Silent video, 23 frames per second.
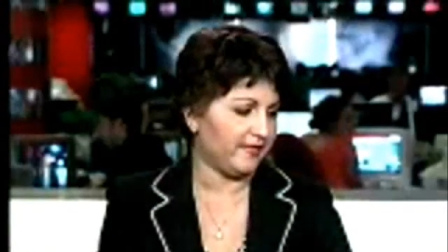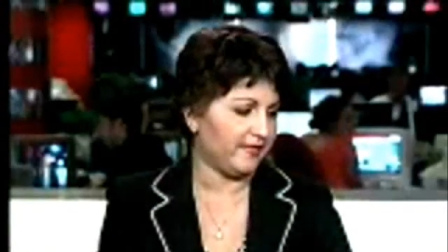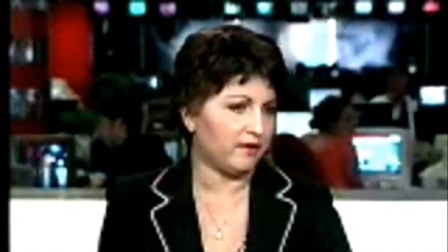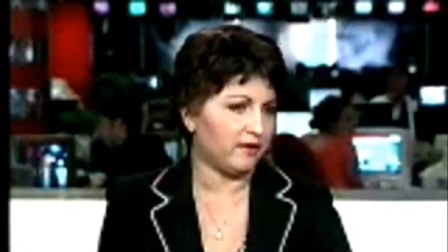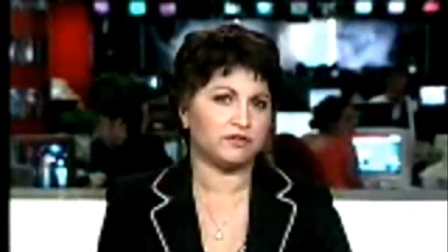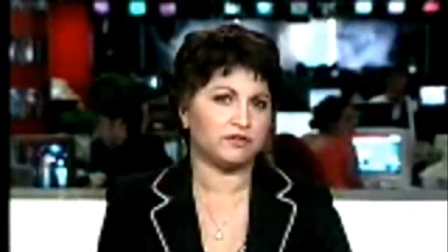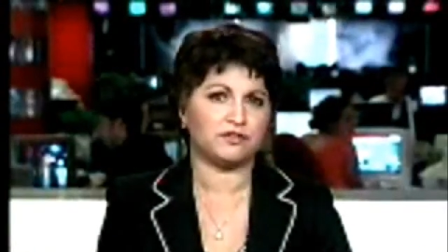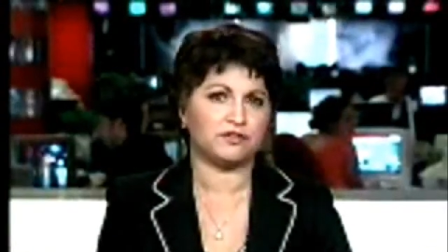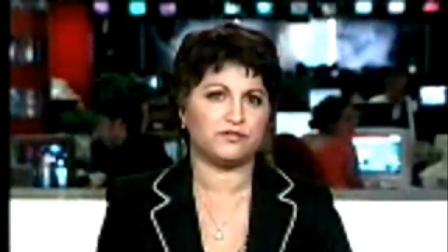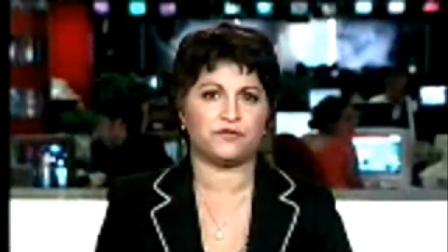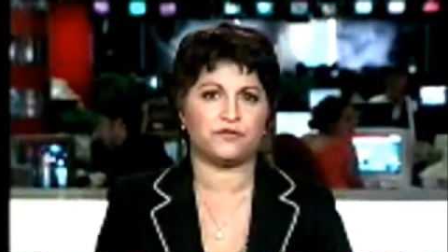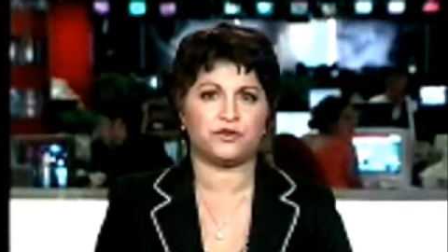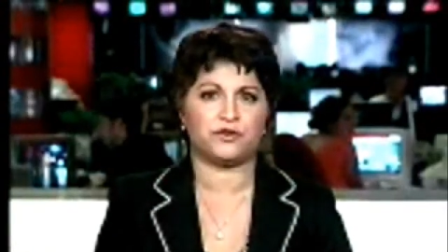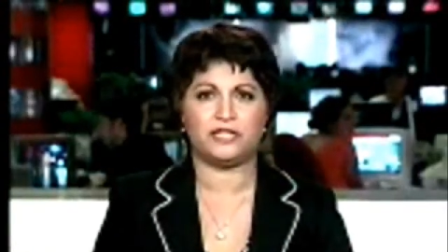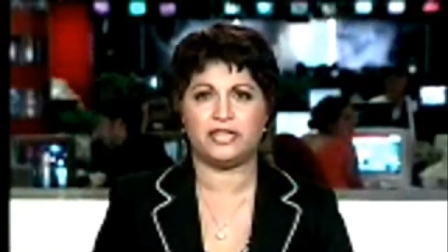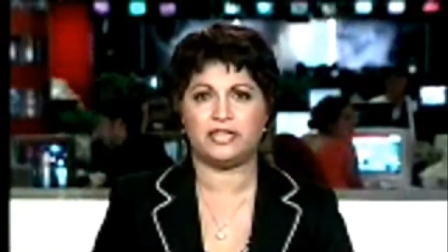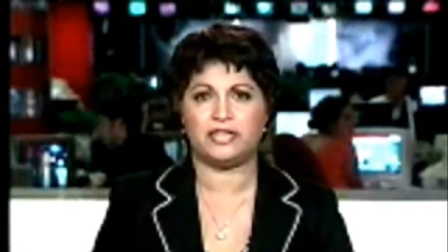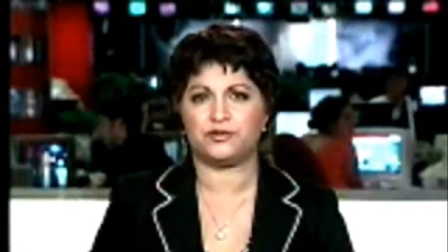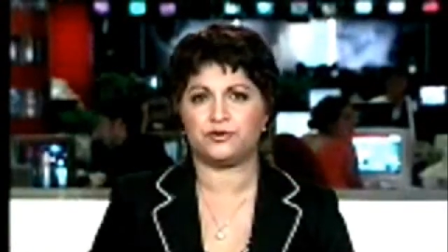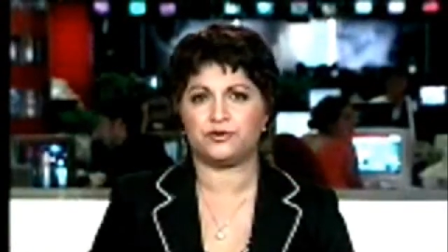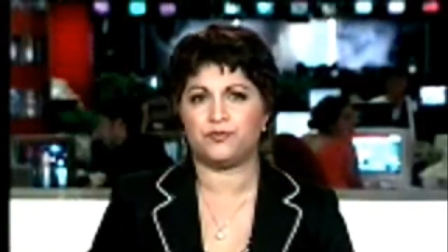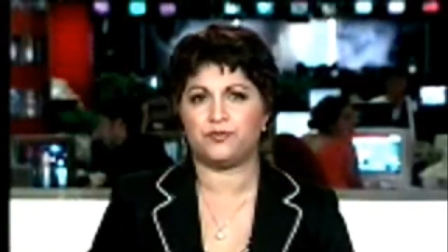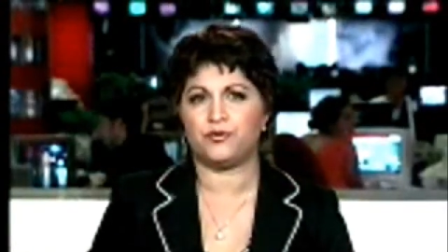And that
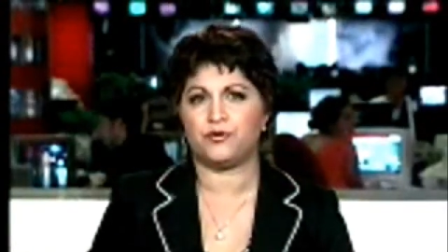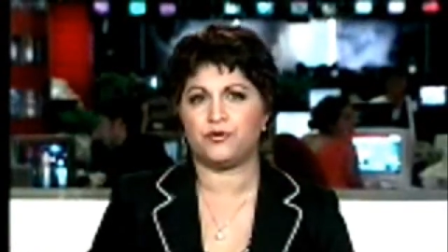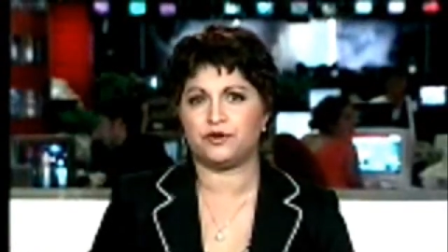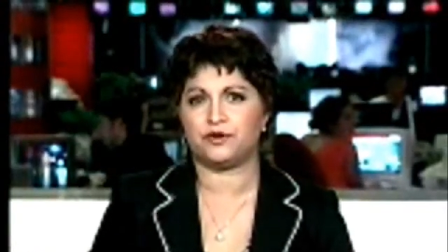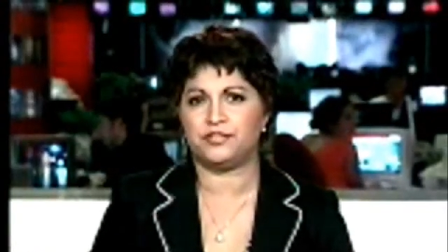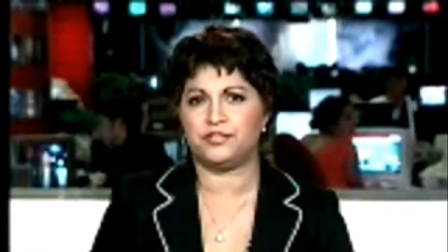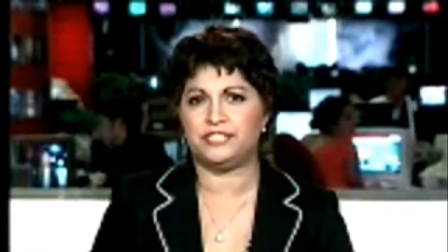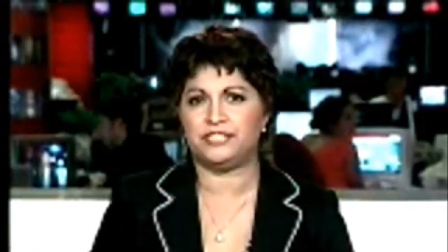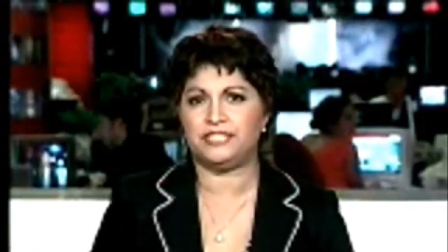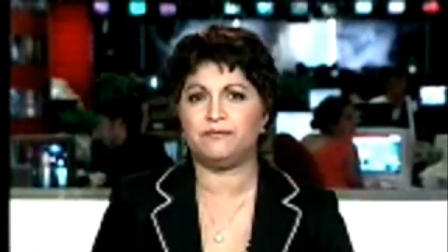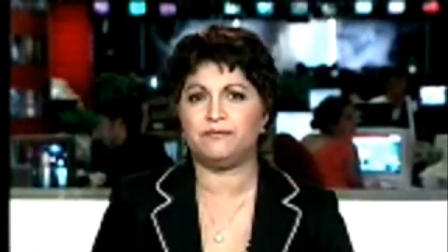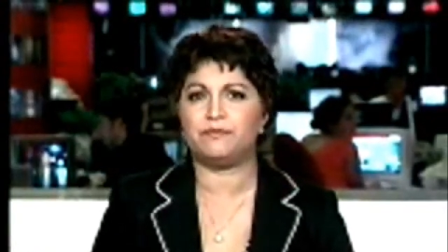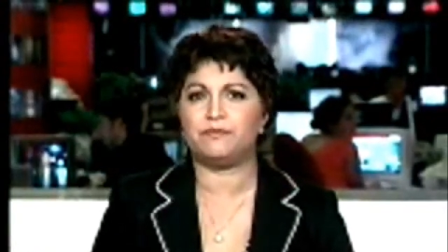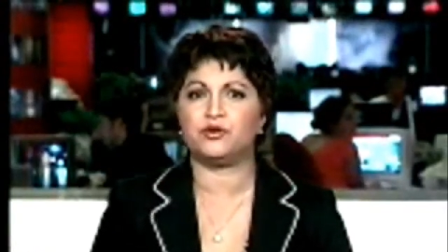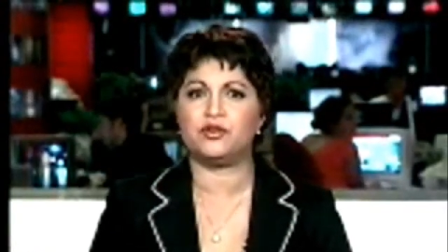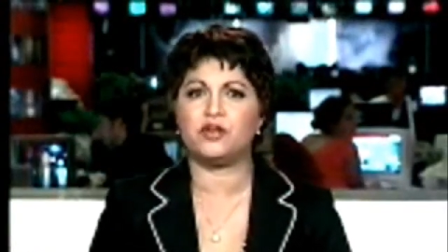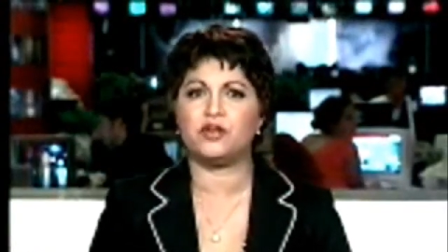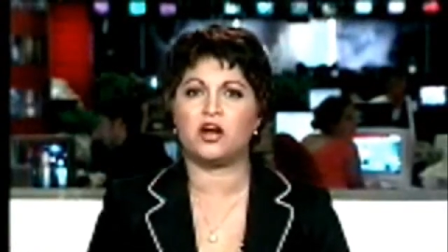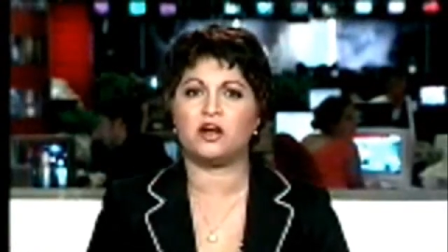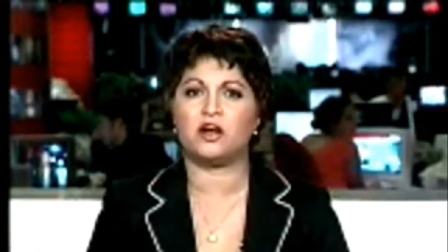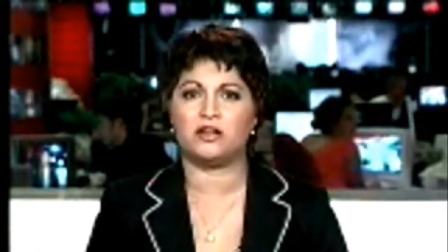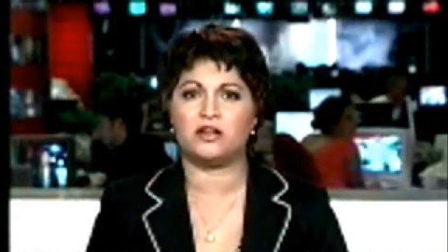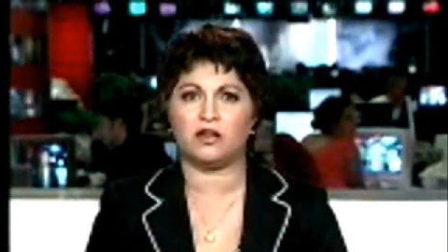was freelance reporter
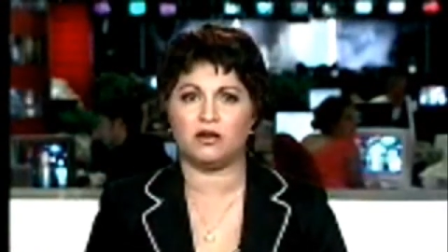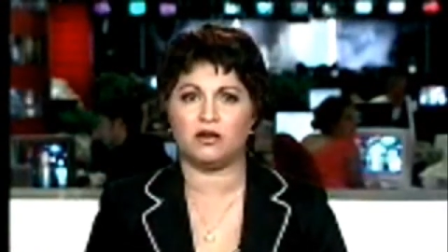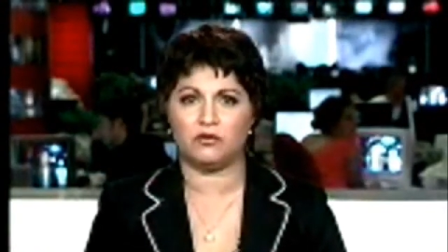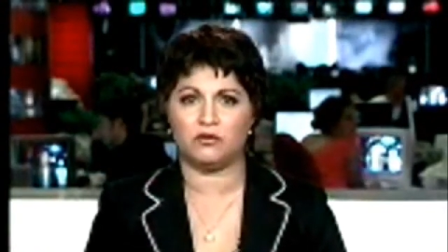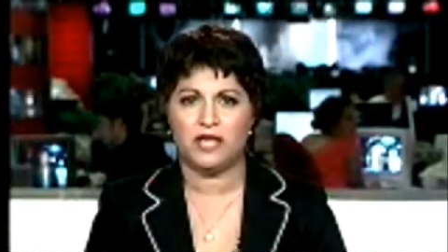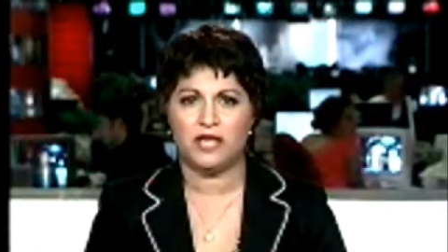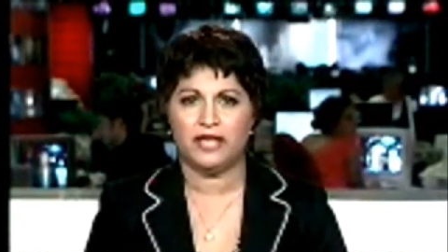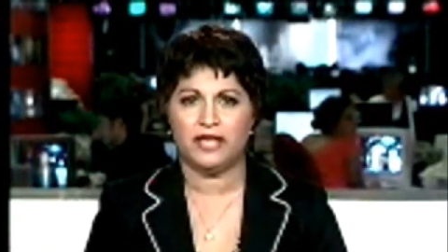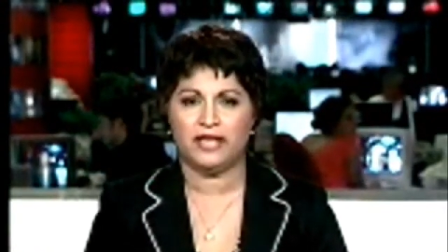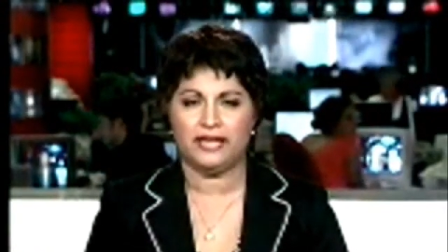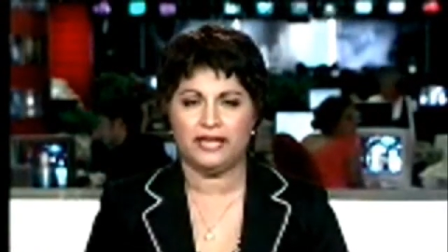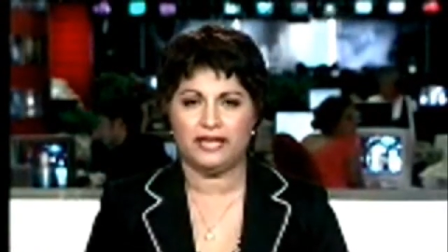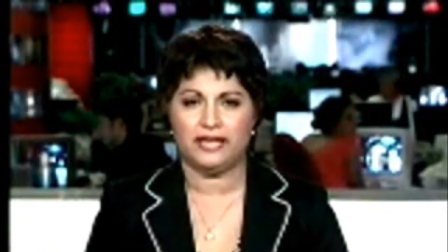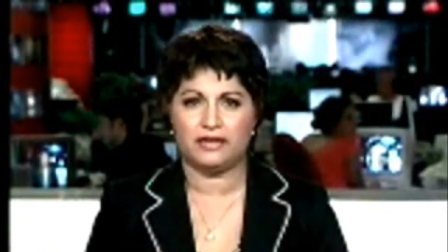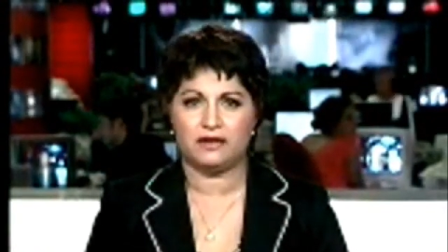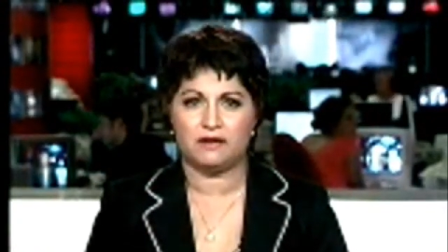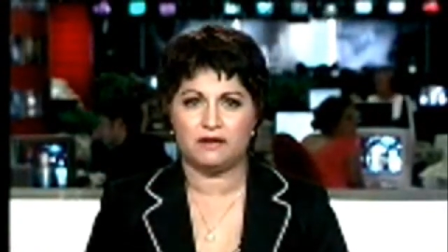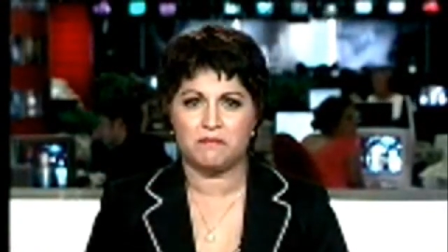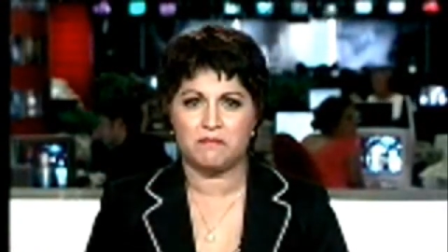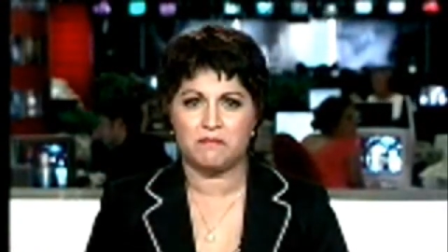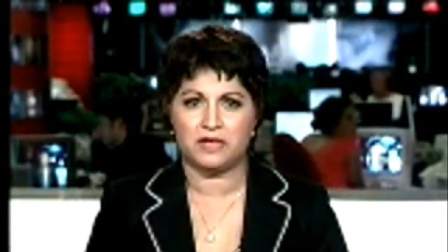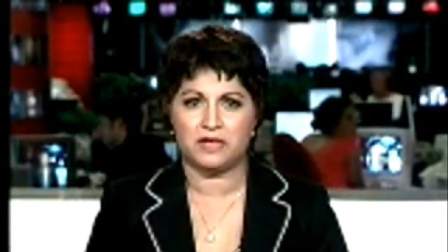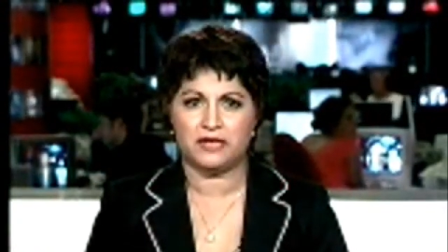Dean Bernardo
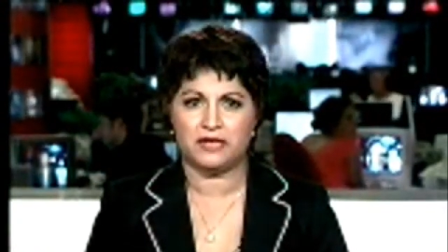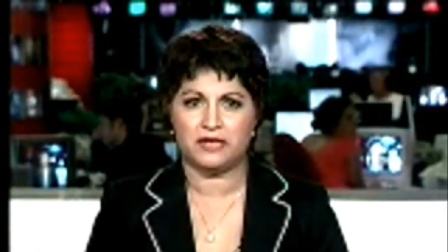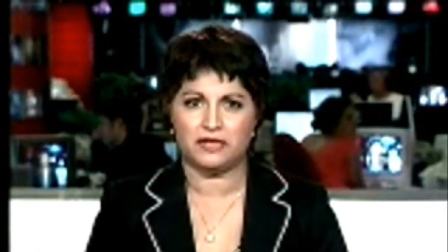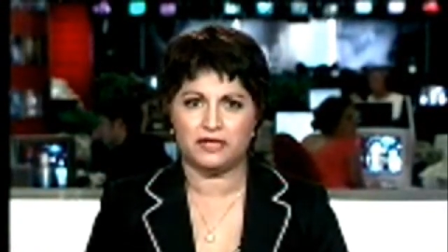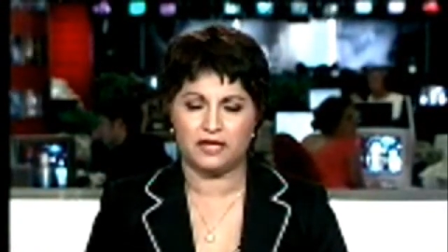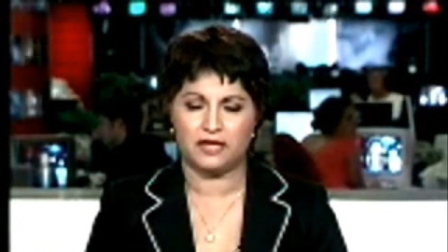in